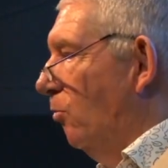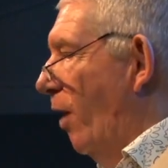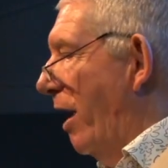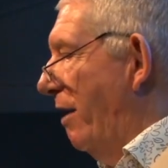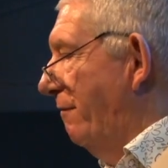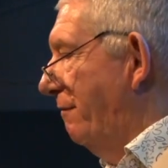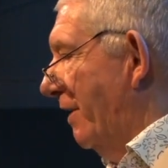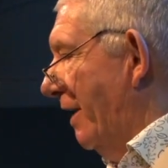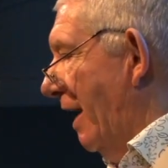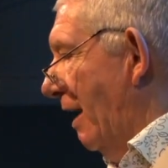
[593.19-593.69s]

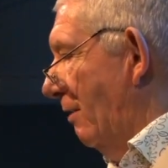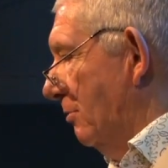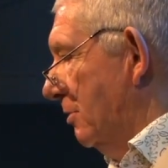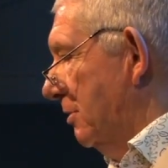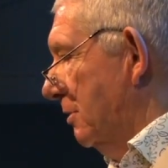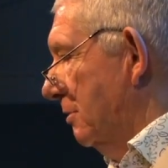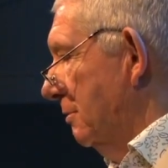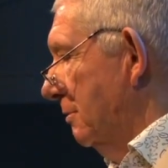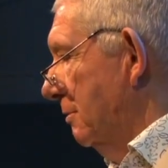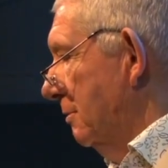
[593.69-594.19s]
wafer
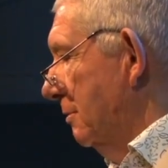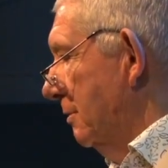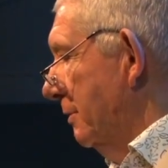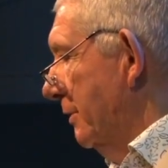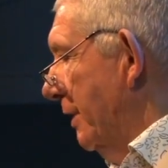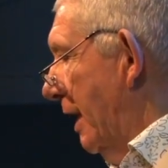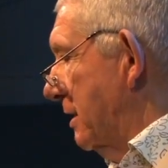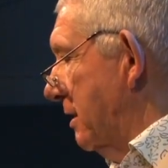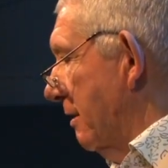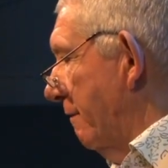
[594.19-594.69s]
out.
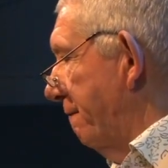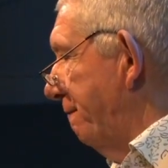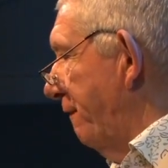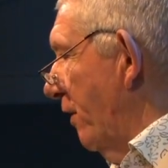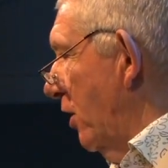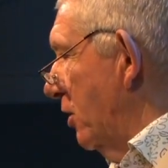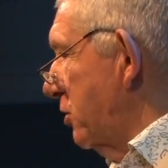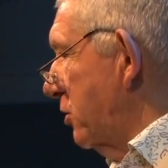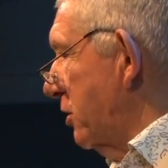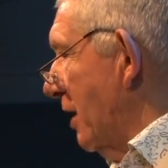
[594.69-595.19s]
That's the
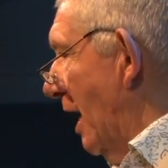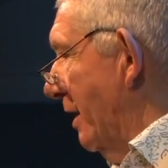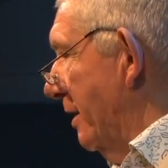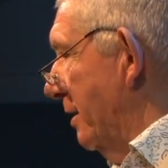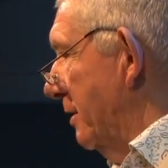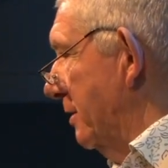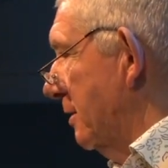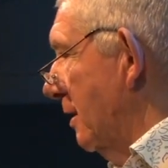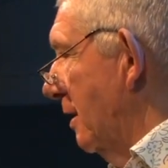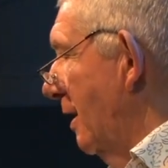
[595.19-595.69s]
first
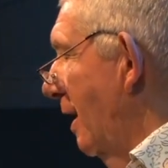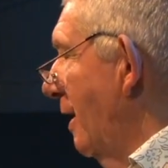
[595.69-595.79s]
challenge.